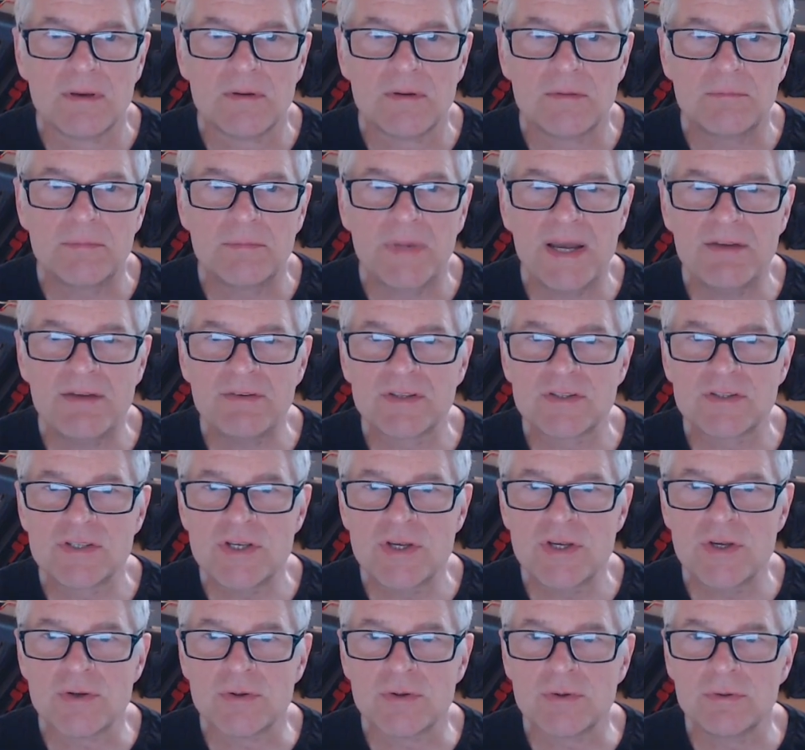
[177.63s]
By having
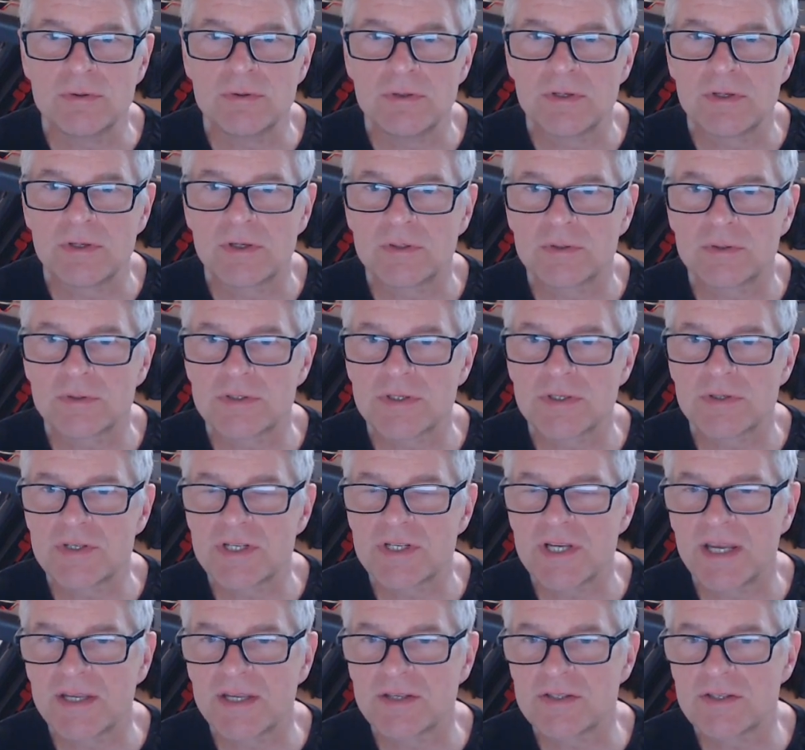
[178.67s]
two, you can also
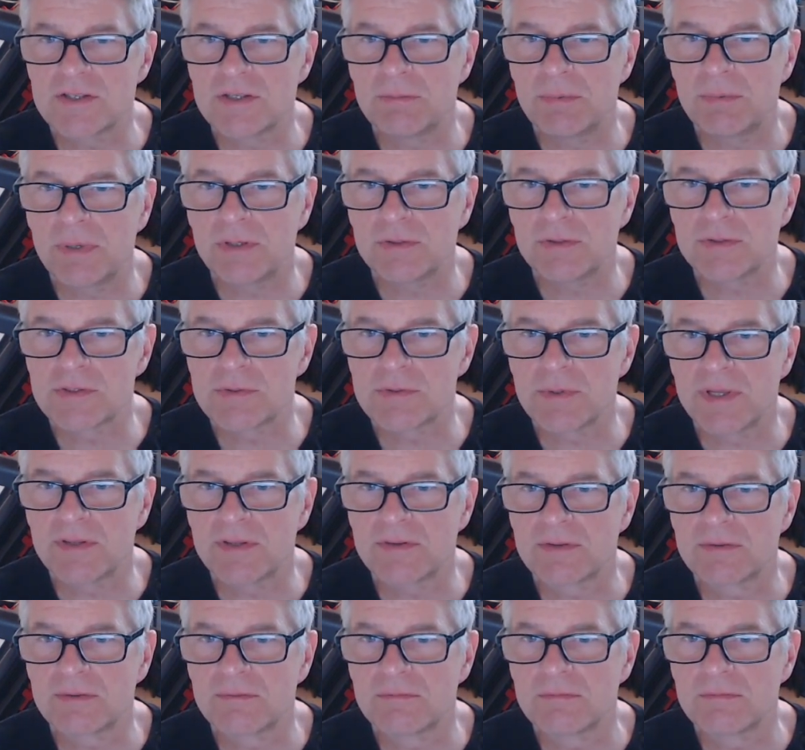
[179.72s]
change the pulse
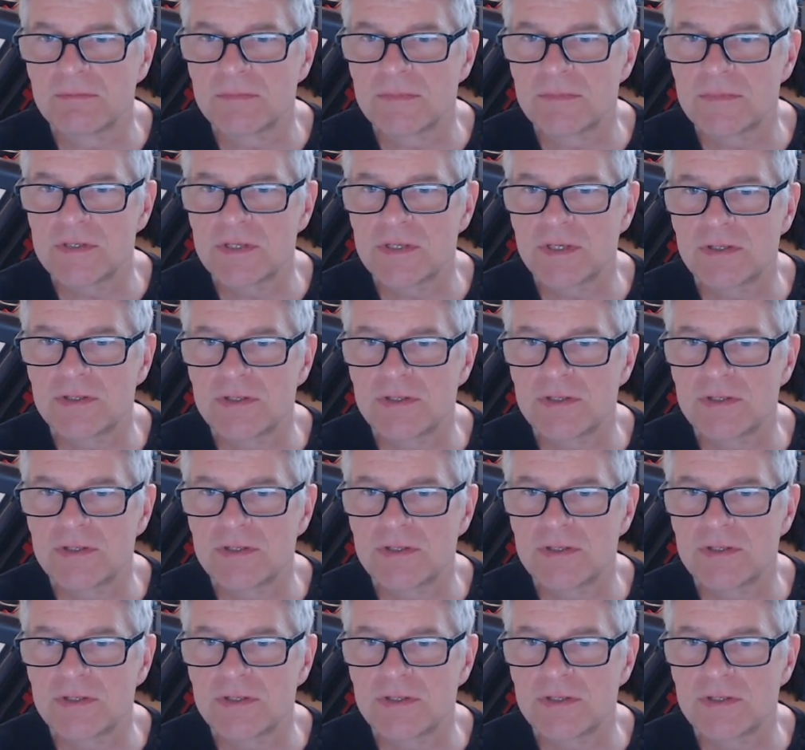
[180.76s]
width. So you can